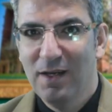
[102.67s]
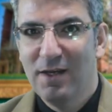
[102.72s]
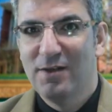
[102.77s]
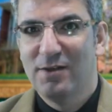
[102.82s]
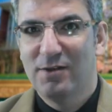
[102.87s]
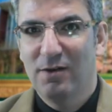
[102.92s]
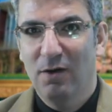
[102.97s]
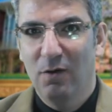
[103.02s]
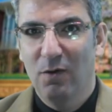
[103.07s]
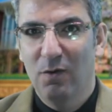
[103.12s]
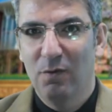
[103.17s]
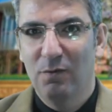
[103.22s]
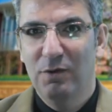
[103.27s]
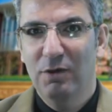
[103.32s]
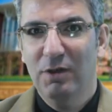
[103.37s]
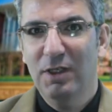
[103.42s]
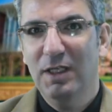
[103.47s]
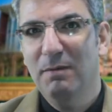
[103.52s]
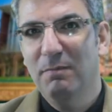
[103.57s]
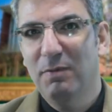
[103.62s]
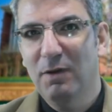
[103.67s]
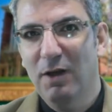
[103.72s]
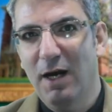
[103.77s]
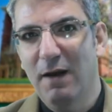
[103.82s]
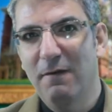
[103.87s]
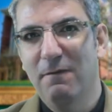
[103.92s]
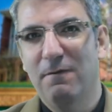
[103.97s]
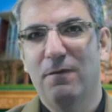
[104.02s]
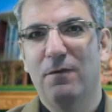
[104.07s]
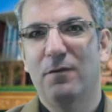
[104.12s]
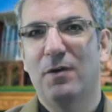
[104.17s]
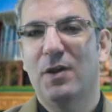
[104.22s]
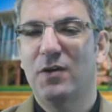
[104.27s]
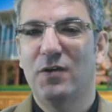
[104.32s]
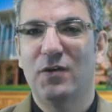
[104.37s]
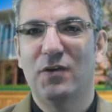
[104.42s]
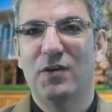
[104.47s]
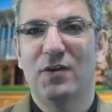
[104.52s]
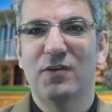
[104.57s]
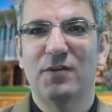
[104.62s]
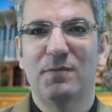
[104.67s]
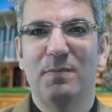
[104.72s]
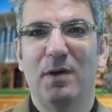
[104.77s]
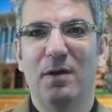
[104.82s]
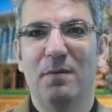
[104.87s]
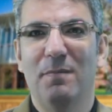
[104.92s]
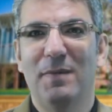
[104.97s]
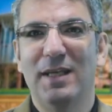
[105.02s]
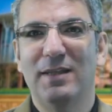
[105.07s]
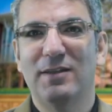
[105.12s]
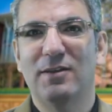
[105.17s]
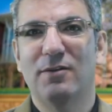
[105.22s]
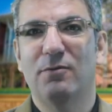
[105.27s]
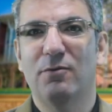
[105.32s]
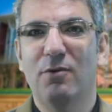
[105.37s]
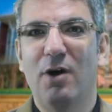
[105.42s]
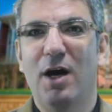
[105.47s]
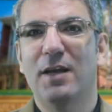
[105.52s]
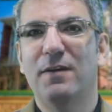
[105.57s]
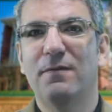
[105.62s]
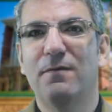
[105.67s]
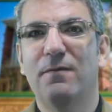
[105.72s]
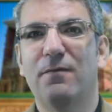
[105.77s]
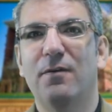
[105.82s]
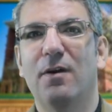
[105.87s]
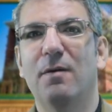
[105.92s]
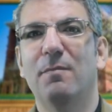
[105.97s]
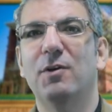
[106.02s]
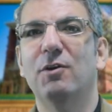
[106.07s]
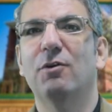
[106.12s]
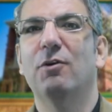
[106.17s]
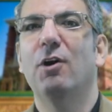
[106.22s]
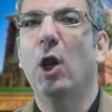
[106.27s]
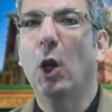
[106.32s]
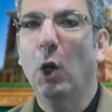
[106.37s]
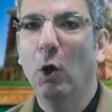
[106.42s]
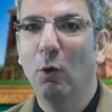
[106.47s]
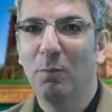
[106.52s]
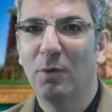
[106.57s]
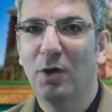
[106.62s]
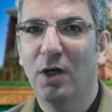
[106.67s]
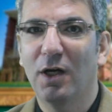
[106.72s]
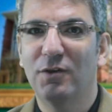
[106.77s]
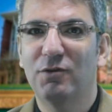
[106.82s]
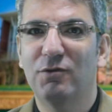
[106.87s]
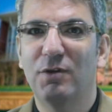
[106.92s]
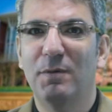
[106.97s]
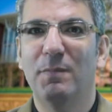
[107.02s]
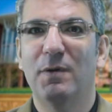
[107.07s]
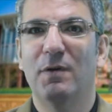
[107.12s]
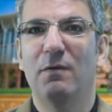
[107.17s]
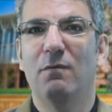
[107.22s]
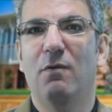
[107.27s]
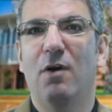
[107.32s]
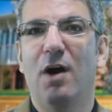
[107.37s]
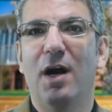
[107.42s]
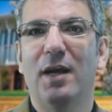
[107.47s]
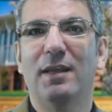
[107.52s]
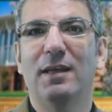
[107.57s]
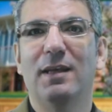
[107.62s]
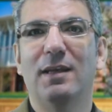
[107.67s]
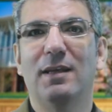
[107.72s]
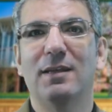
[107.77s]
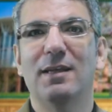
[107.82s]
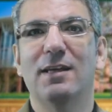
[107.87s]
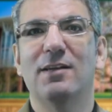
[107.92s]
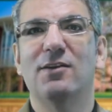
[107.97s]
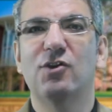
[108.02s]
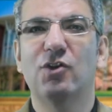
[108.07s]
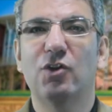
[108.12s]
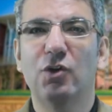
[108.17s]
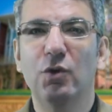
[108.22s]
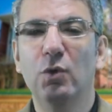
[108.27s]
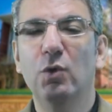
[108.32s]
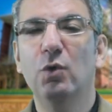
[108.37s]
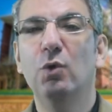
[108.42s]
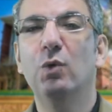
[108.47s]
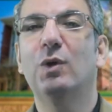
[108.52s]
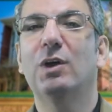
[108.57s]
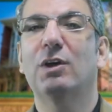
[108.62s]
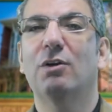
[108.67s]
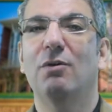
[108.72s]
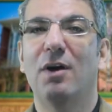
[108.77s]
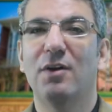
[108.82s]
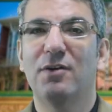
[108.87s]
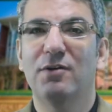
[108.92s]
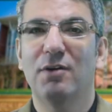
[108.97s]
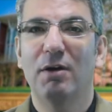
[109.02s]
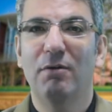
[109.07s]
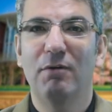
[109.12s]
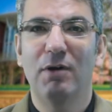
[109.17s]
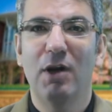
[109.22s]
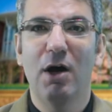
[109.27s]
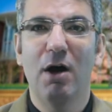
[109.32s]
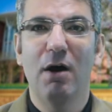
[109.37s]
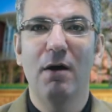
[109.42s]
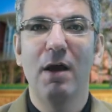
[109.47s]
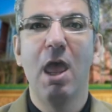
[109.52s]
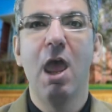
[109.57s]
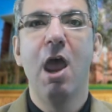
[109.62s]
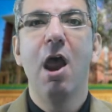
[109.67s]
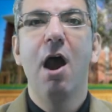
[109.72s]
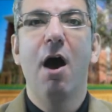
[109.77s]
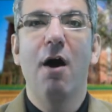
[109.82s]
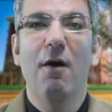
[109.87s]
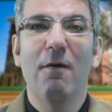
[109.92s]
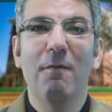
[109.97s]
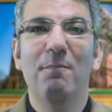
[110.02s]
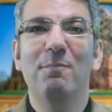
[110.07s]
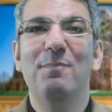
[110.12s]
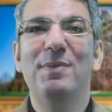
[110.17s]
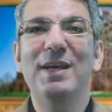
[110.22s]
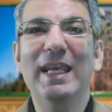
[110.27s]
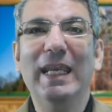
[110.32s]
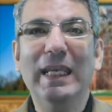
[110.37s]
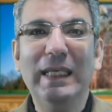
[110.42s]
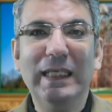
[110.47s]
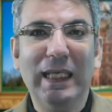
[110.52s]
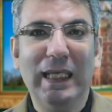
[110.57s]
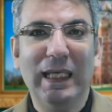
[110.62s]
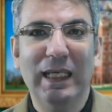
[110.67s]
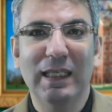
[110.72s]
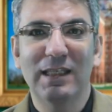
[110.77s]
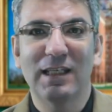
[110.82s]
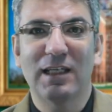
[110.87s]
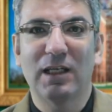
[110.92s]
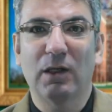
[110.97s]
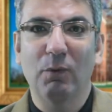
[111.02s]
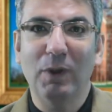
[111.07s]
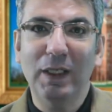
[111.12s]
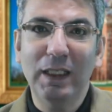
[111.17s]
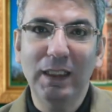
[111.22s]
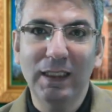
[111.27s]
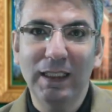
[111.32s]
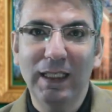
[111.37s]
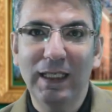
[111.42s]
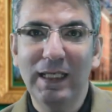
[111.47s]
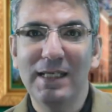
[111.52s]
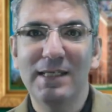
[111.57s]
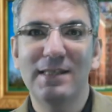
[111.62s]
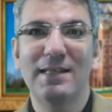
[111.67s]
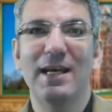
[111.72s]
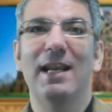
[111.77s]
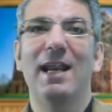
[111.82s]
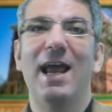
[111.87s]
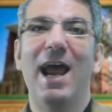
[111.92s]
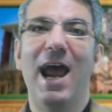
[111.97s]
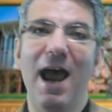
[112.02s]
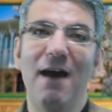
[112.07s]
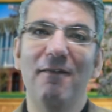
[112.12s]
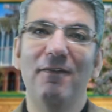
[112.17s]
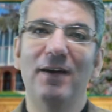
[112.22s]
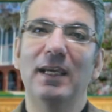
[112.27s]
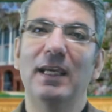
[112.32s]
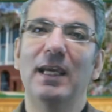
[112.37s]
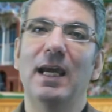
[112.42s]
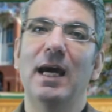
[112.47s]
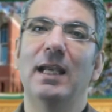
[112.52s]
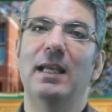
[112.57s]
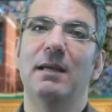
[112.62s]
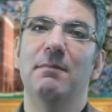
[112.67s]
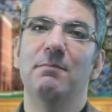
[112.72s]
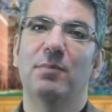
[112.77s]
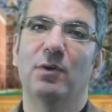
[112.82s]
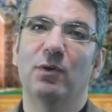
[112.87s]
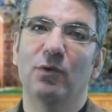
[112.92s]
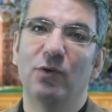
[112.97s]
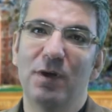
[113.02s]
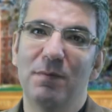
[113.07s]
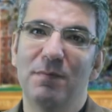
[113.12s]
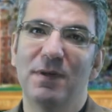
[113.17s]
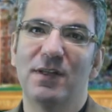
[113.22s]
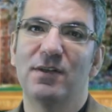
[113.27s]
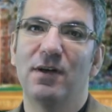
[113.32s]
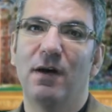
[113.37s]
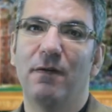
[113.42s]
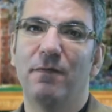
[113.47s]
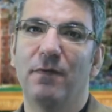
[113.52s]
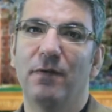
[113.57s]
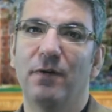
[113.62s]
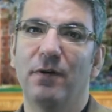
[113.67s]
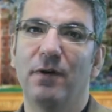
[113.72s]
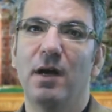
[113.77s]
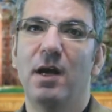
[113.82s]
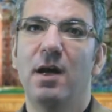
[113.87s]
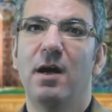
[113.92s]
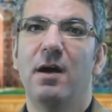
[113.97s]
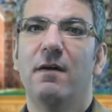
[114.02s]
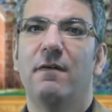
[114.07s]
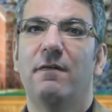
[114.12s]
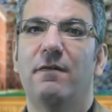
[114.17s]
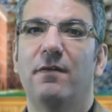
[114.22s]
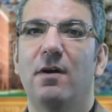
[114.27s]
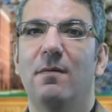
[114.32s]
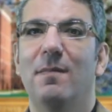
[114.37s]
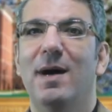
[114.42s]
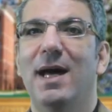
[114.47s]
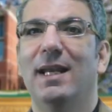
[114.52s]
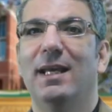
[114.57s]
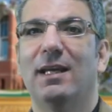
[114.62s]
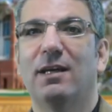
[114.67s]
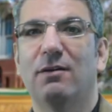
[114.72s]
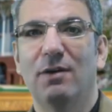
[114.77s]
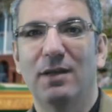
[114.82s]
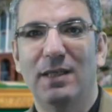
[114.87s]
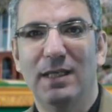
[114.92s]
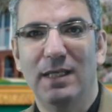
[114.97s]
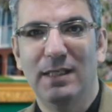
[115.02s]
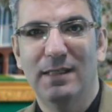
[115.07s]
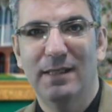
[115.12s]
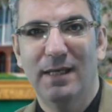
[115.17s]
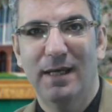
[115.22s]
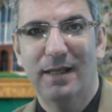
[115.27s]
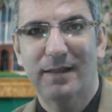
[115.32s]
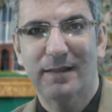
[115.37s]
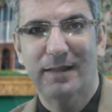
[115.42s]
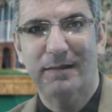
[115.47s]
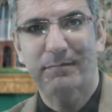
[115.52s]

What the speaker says: So you can apply for residence permit right from your home country, providing the two criteria of being in the green list and having an employment offer from an accredited